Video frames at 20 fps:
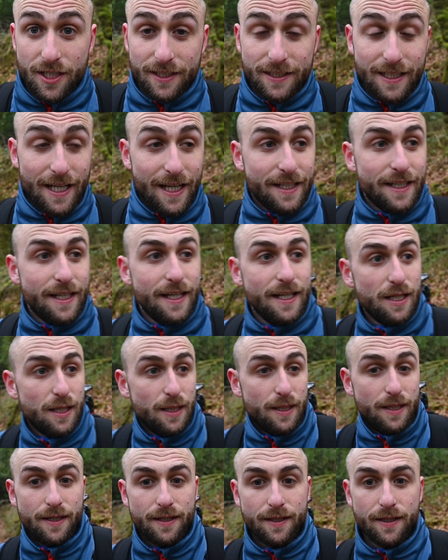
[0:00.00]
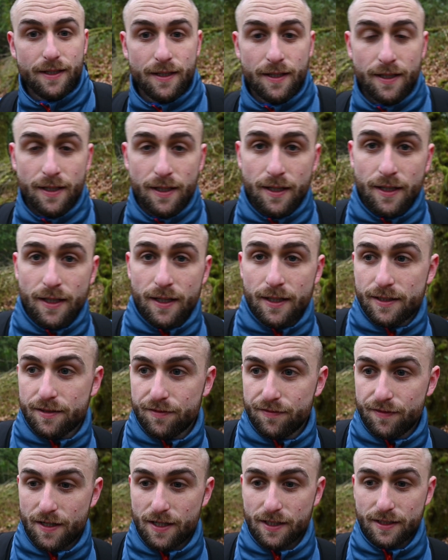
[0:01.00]
like that, the
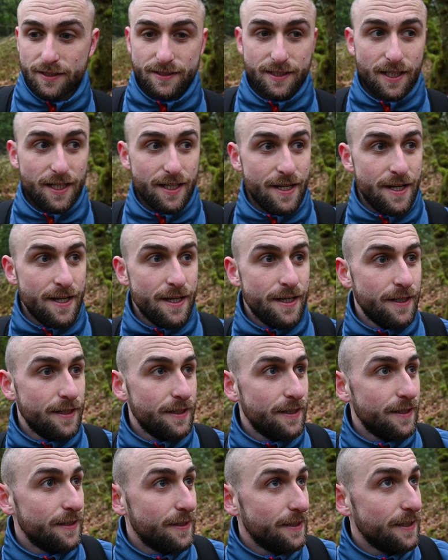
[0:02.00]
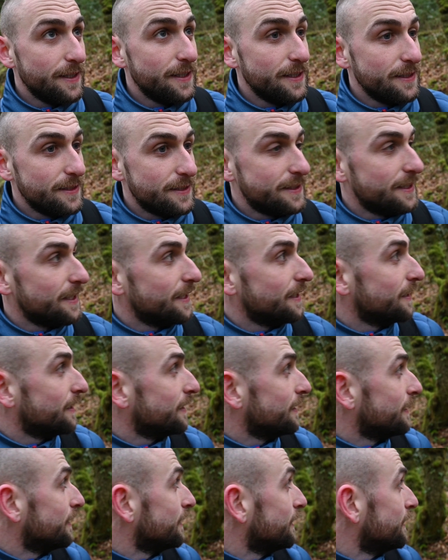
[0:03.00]
fog is gone. It's
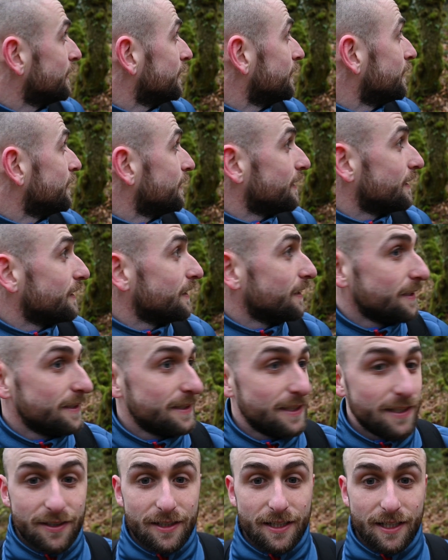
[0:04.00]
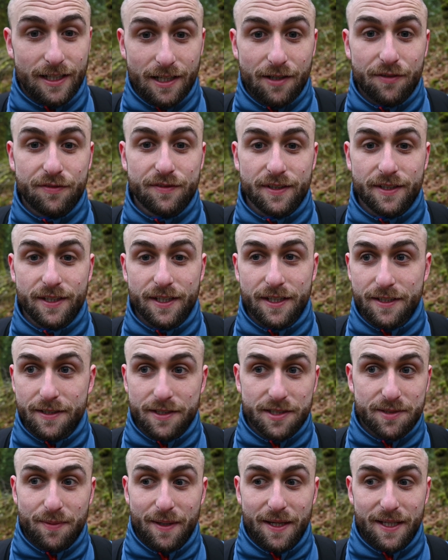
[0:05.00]
literally lifted in the
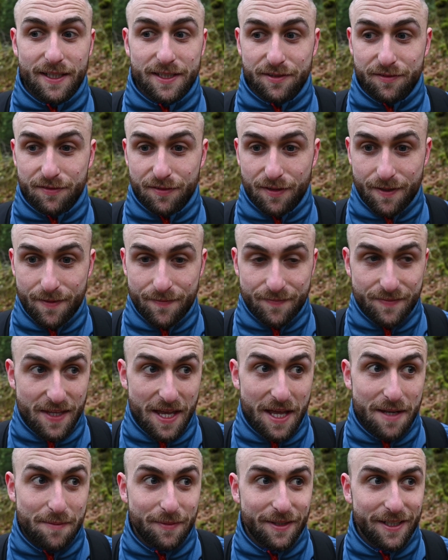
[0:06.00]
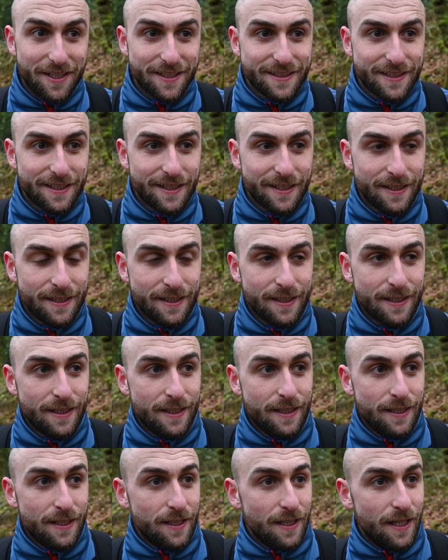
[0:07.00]
space of 10 minutes.
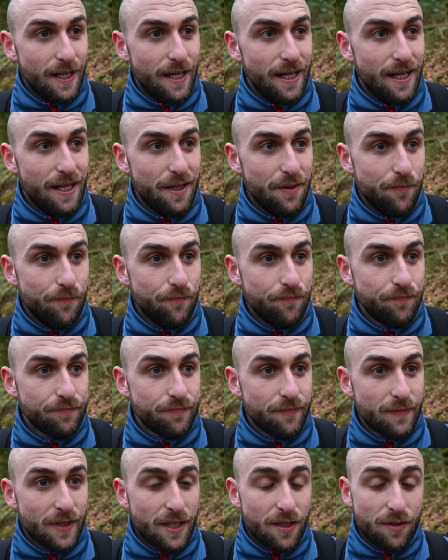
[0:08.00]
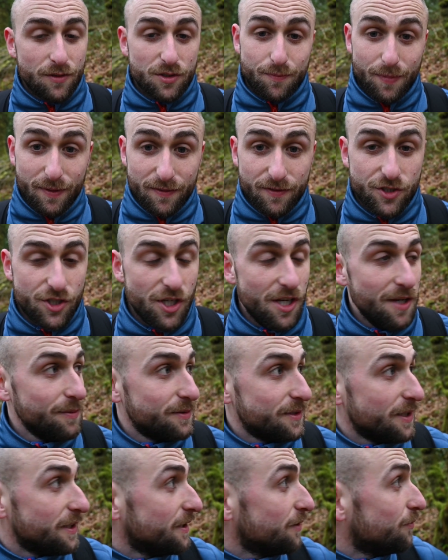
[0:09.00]
It's a bit of a shame,
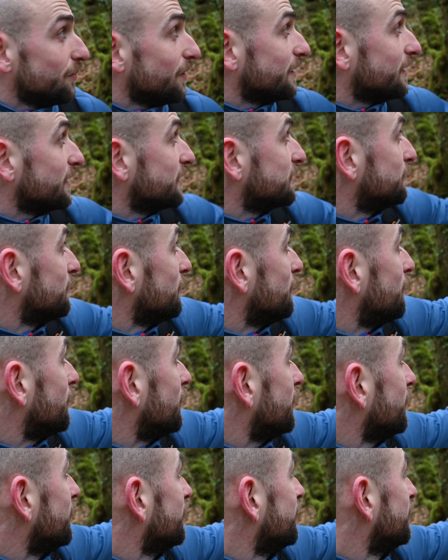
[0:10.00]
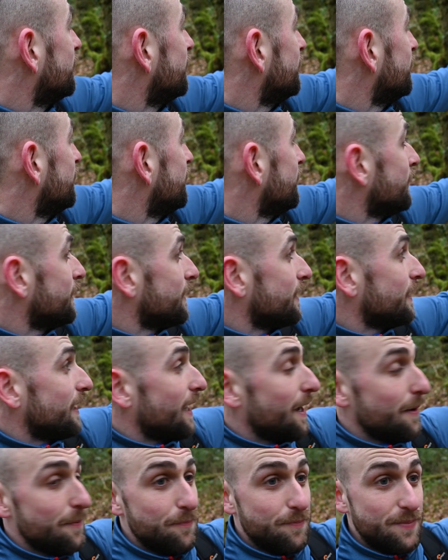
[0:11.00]
because I did want to explore
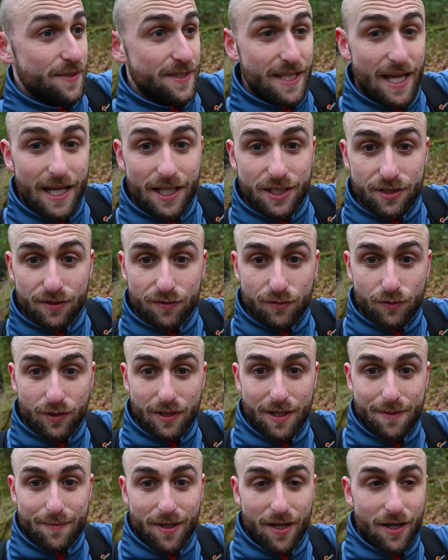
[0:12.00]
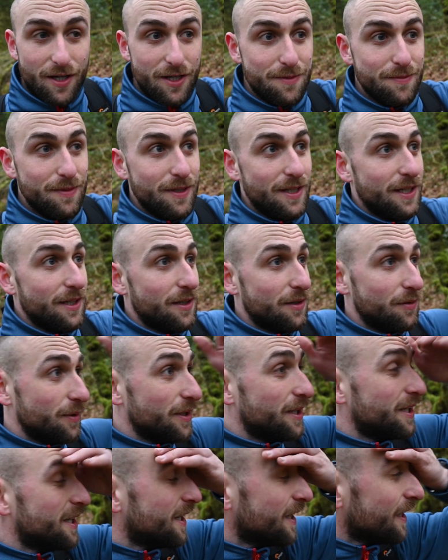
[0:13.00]
a section of woodland behind me here
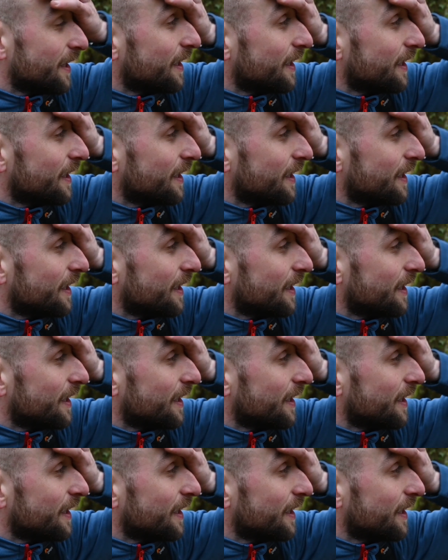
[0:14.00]
with